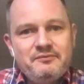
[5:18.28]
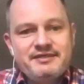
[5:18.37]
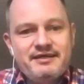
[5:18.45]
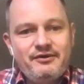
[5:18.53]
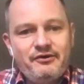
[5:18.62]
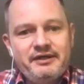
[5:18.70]
you
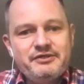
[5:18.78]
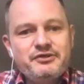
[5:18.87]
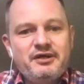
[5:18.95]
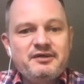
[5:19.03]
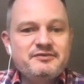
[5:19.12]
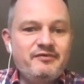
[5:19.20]
said lorry.
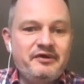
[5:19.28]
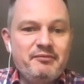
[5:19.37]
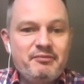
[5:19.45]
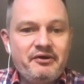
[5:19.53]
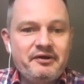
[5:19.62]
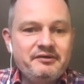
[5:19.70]
Truck's very
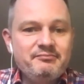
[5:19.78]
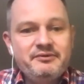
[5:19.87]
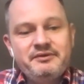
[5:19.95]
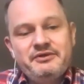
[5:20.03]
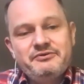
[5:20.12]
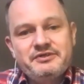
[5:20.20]
American,
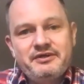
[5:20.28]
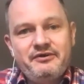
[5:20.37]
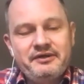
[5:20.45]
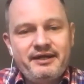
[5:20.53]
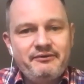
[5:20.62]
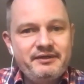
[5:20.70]
but used a
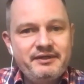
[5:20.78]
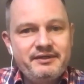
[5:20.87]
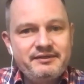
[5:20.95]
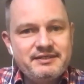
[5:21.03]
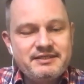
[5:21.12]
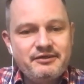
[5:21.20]
lot now in
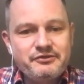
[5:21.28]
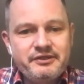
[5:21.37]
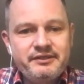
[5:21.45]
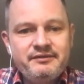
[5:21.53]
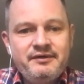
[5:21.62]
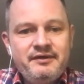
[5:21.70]
this country.
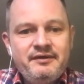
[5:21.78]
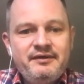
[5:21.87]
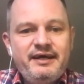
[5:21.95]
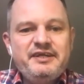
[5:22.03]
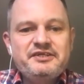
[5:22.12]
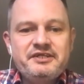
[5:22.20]

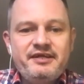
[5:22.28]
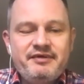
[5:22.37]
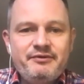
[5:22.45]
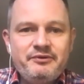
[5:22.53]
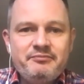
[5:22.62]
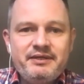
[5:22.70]
Right.
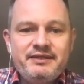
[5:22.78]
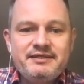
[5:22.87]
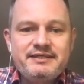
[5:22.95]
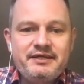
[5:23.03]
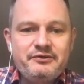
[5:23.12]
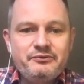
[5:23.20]
HGV would be the
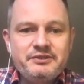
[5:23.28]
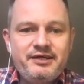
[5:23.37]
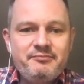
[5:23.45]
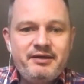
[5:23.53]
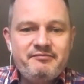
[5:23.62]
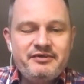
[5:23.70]
technical
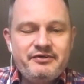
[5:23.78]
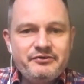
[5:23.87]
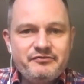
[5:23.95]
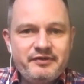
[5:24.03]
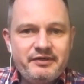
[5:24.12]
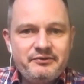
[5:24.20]
term, heavy goods
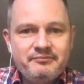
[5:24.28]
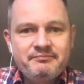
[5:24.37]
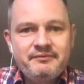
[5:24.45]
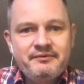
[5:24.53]
vehicle.